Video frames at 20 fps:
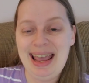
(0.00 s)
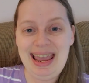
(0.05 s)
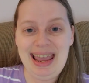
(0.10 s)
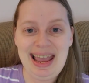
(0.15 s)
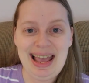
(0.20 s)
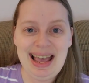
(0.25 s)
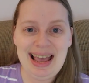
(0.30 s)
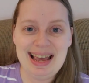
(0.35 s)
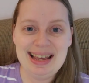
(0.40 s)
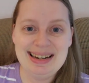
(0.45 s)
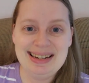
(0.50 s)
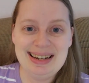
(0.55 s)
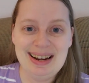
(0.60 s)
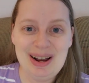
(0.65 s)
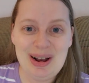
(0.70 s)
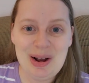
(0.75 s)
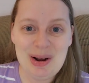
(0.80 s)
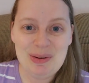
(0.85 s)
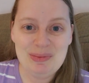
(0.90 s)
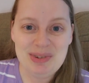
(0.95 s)
and
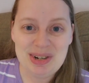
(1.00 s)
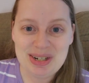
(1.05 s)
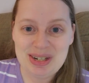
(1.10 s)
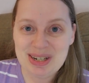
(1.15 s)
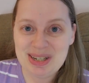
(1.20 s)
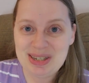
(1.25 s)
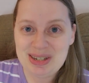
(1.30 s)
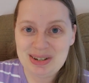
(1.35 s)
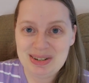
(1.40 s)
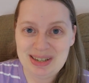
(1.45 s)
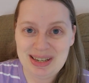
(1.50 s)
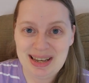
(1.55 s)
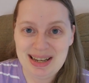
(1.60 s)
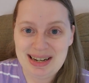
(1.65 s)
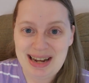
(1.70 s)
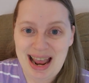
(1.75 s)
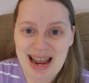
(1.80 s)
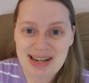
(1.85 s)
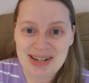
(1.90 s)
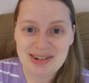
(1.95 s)
you're just using a
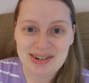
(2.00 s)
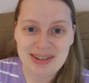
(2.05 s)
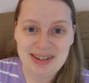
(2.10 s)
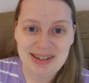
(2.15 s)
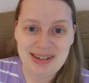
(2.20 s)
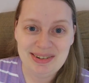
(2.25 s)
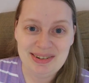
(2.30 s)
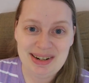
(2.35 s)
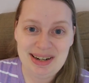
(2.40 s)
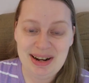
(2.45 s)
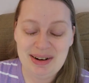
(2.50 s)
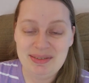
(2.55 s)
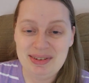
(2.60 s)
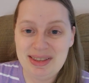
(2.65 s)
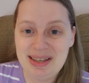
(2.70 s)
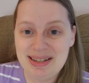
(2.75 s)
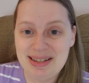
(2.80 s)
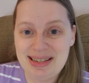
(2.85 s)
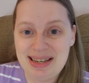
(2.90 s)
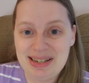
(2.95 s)
natural ingredient
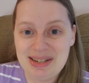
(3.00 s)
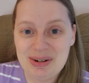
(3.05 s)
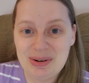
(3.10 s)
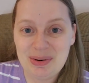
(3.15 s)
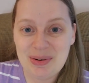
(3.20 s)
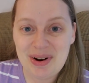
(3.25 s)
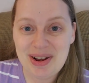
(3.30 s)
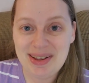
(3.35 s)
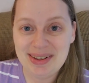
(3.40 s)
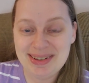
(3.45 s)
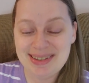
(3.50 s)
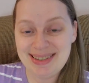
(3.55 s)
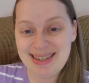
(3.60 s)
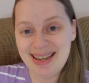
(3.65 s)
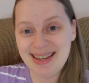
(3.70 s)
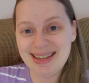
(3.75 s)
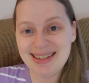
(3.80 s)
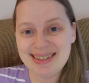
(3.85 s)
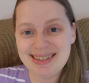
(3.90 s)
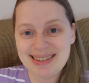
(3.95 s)
with the essential oils.
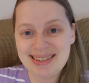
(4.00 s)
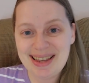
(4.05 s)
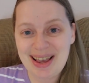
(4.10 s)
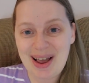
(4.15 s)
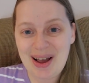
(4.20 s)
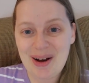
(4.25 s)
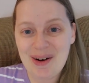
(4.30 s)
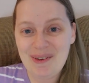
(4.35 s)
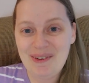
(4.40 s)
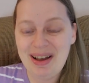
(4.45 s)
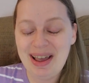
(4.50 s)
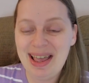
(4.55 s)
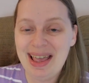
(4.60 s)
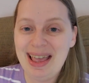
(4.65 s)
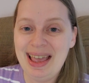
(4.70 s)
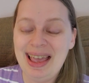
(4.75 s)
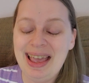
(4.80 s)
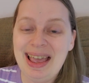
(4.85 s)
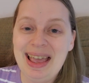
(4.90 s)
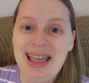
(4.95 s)
So
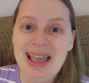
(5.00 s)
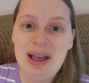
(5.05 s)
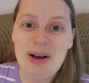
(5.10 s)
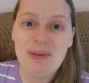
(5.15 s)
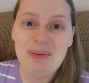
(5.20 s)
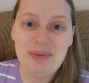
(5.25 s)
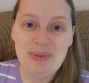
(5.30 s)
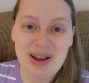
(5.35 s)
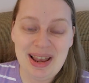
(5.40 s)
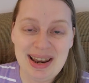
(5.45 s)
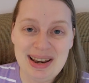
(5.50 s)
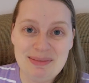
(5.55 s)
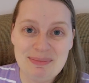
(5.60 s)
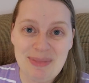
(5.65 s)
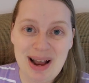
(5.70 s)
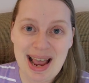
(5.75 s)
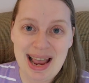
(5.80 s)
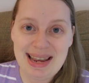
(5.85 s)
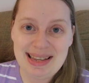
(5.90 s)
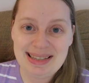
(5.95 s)

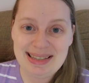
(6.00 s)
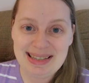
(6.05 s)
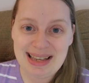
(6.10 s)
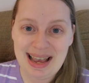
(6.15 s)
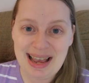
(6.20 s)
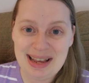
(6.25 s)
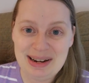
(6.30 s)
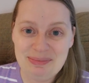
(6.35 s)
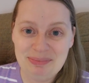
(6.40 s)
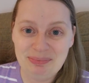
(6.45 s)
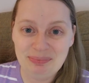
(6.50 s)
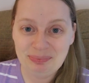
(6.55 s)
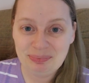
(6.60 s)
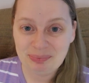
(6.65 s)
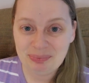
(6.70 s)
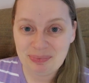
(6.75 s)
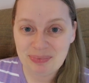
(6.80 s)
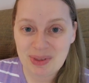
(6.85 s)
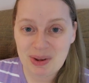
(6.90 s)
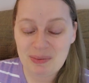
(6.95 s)
when my son
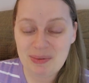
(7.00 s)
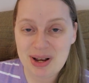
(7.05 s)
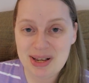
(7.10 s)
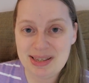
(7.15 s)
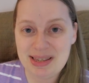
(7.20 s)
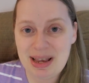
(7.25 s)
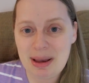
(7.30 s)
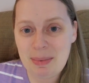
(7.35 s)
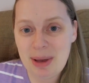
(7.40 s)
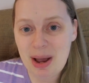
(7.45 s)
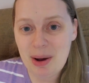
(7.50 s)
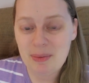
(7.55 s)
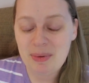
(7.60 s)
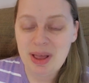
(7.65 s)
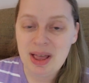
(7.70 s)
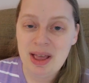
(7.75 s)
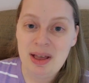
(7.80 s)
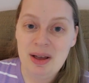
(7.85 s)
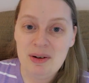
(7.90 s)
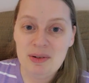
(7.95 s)
was about
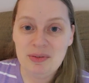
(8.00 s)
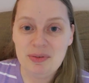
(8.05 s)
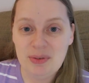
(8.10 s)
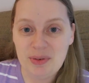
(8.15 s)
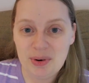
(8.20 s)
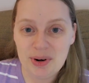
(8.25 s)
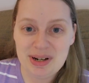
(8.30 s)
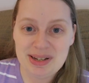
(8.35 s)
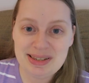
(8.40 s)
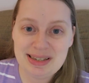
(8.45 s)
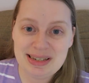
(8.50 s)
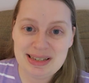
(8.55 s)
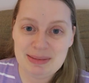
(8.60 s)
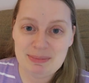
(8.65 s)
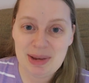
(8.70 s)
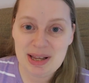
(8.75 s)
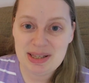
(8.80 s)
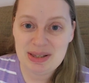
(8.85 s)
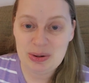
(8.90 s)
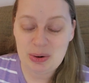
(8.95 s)
4 to 6
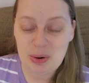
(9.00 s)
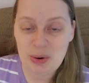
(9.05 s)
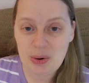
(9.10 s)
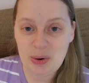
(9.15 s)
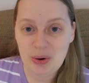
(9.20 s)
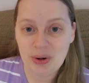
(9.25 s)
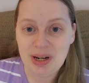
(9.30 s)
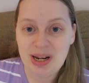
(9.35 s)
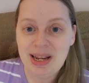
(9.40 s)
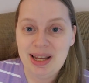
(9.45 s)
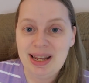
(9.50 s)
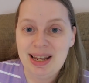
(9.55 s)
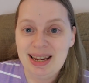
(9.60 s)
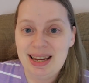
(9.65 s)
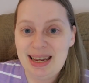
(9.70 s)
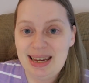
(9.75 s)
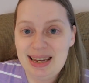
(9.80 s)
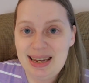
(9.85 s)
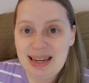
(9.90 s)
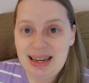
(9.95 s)
months old,
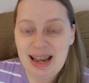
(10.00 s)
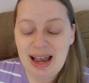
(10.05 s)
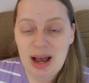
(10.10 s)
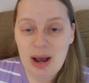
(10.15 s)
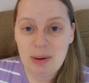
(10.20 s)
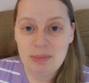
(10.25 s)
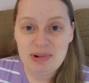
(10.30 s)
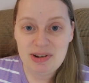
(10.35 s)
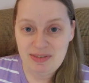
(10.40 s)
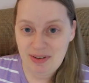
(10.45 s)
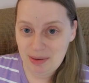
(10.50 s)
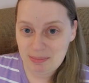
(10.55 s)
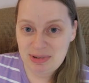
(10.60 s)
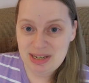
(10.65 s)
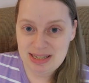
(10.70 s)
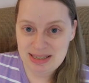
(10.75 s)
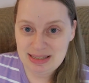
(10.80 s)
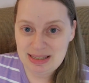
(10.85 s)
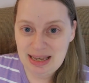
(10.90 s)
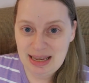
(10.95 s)
he developed
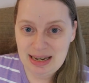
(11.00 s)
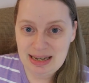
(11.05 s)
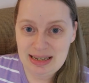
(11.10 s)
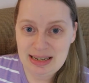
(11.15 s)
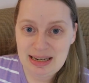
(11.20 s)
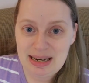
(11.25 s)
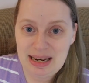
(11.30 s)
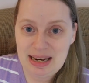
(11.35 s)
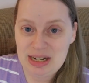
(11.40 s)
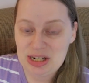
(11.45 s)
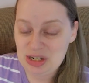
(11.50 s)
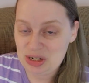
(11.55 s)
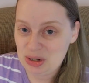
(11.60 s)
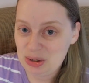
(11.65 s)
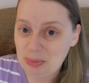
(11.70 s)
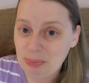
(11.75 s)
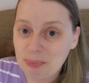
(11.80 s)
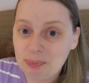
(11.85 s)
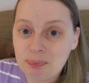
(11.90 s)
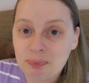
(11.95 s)
a skin
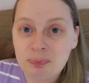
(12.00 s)
issue,